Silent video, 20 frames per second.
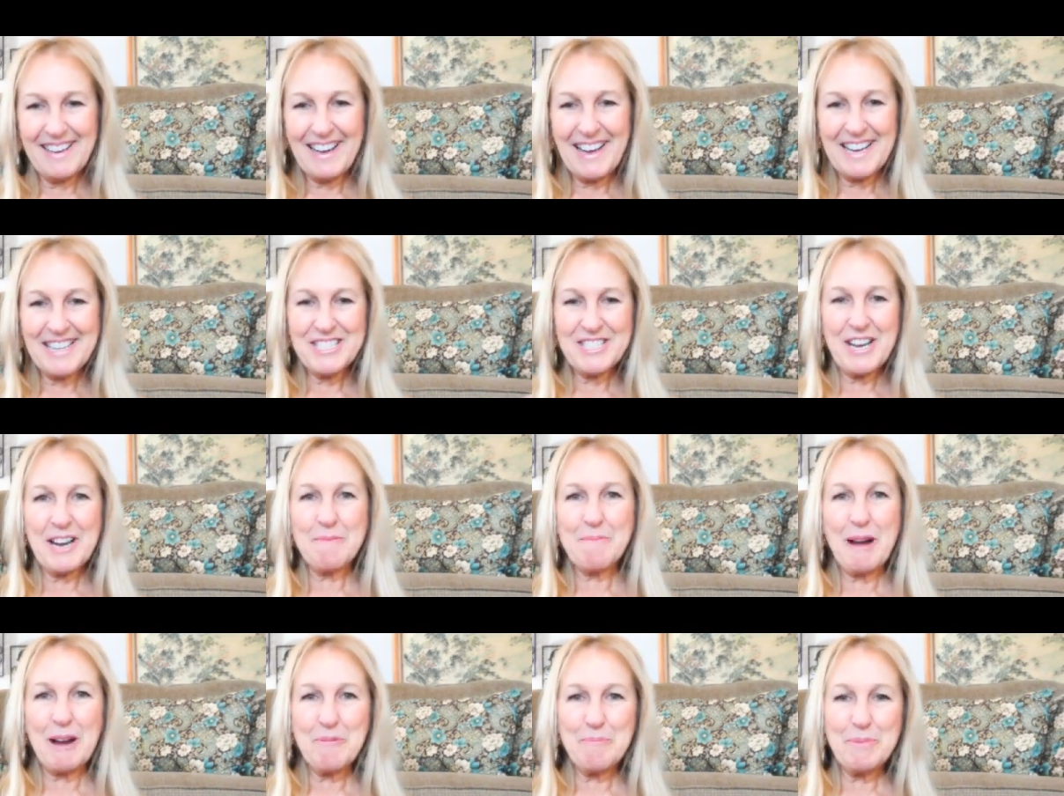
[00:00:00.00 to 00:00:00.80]
I
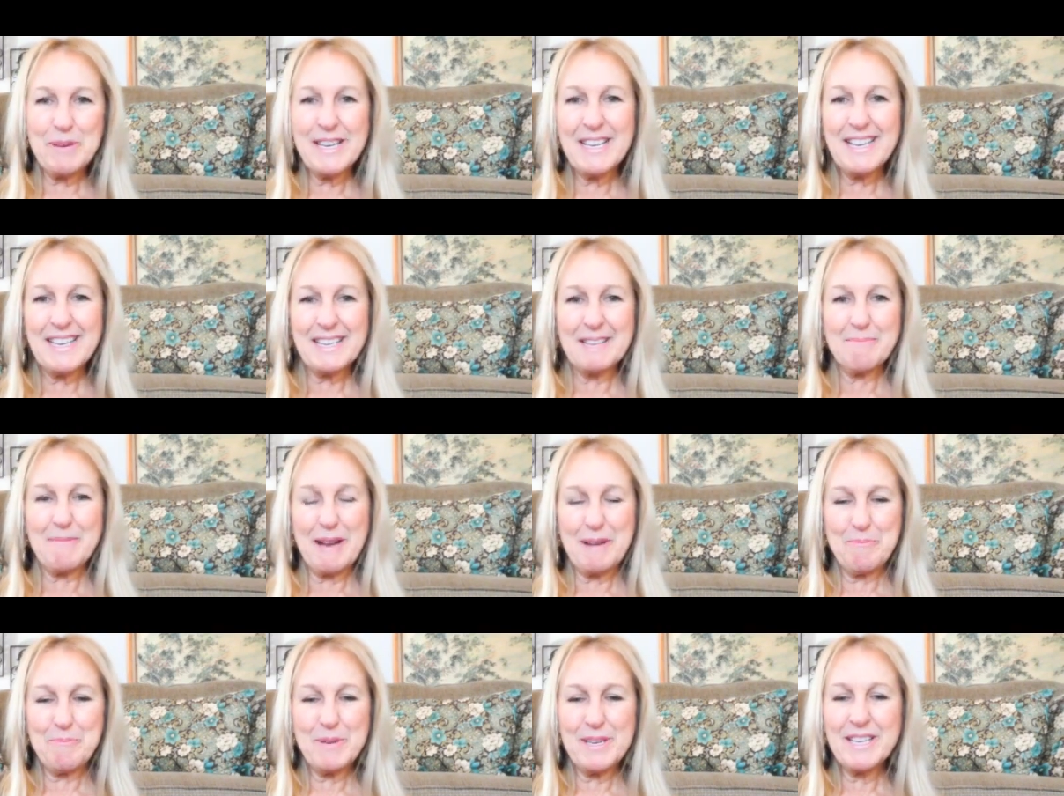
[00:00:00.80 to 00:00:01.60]
checked my pen, and
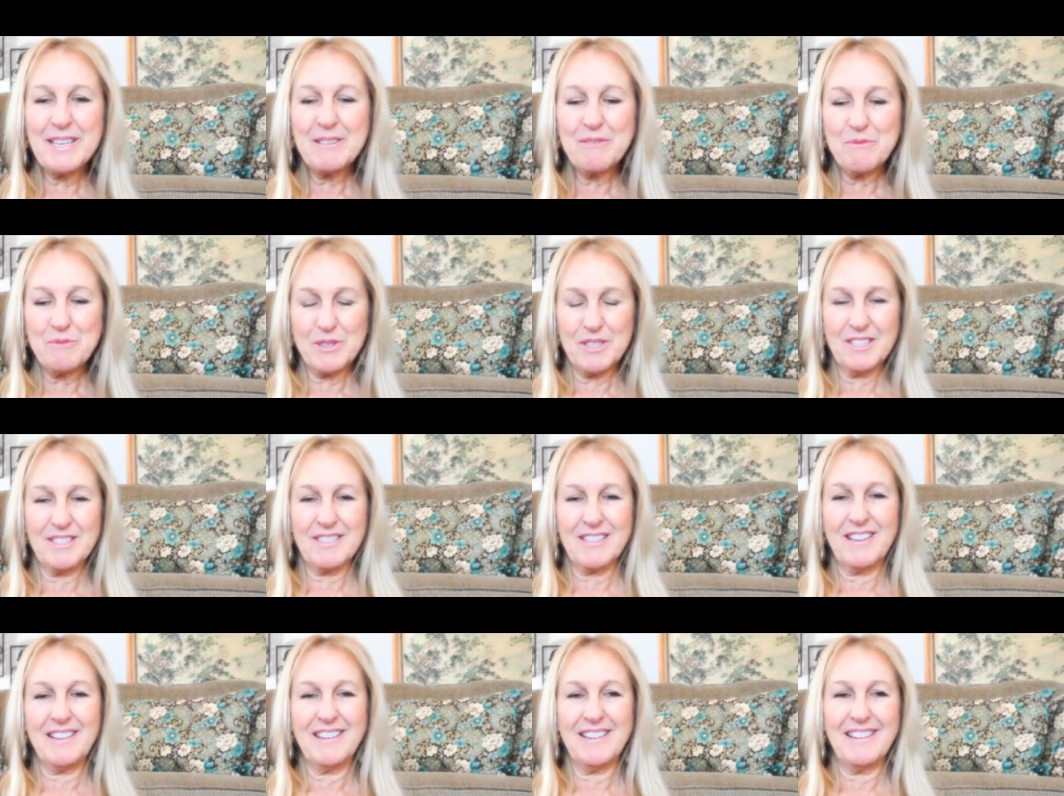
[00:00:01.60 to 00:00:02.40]
my pen
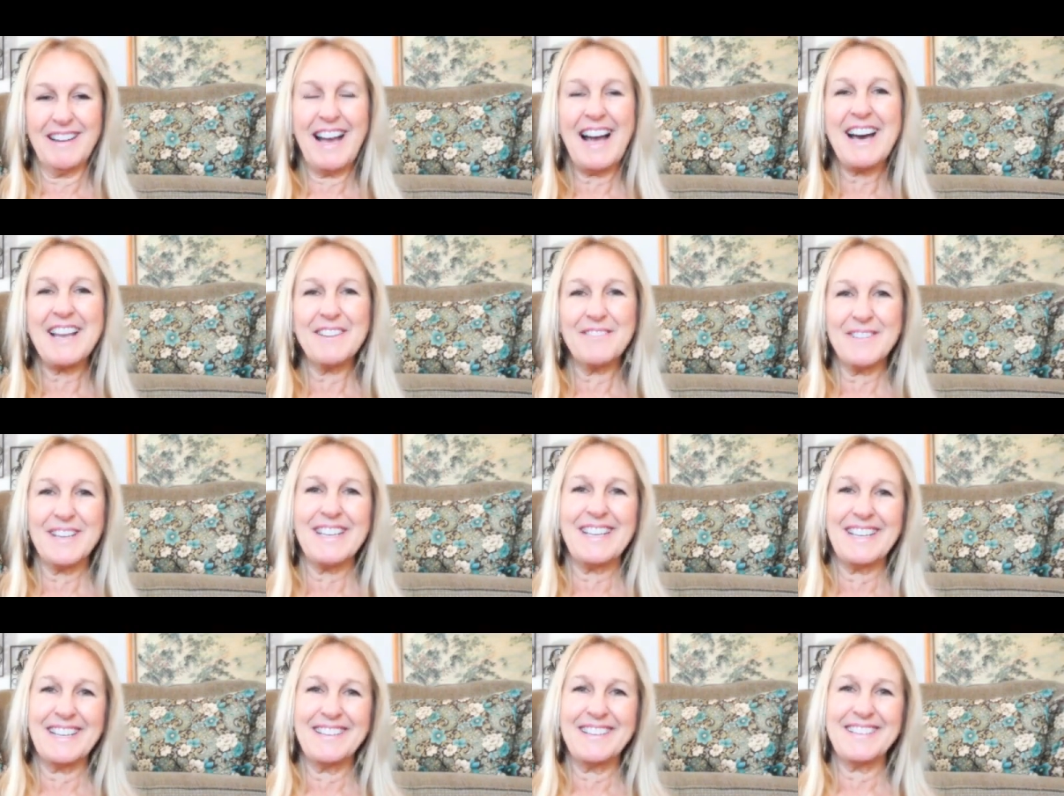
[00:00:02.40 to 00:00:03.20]
was out of
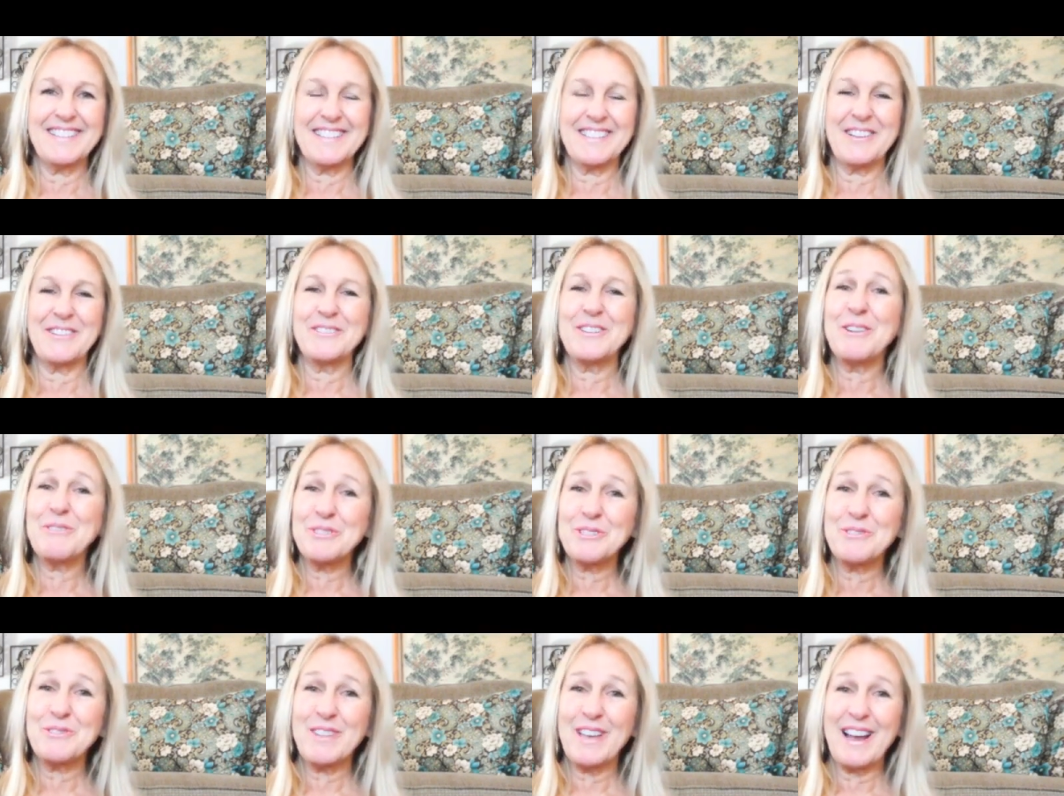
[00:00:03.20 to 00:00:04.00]
ink, so
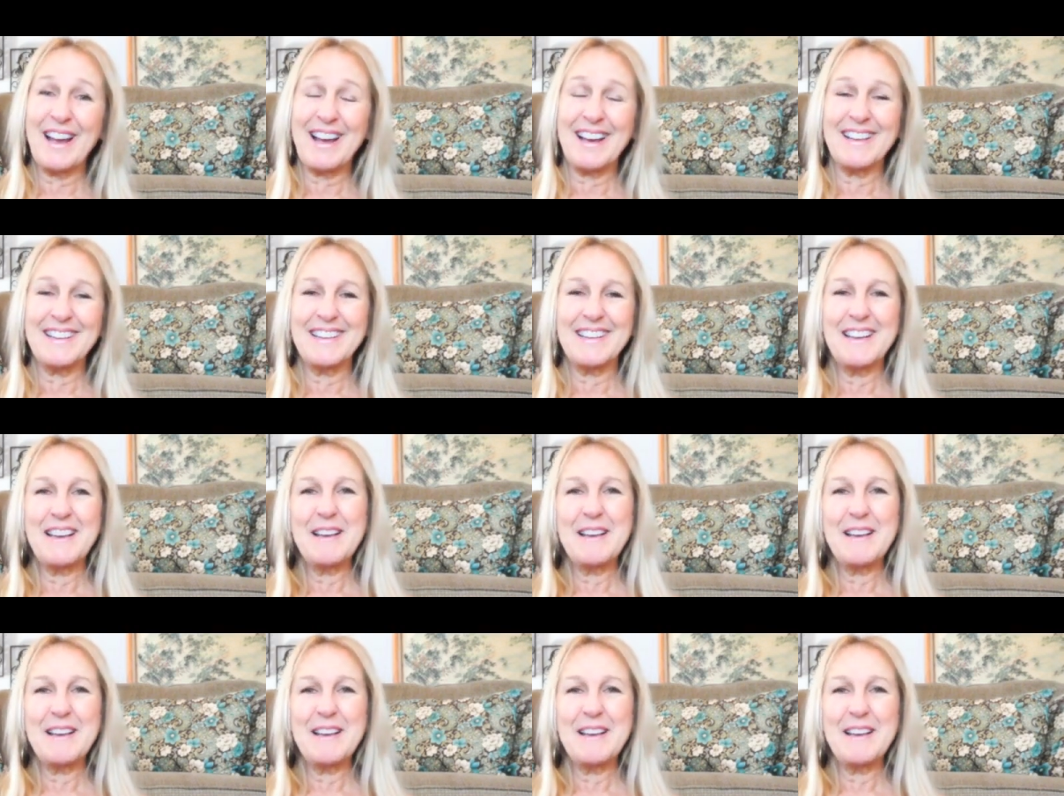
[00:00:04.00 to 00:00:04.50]
don't do that.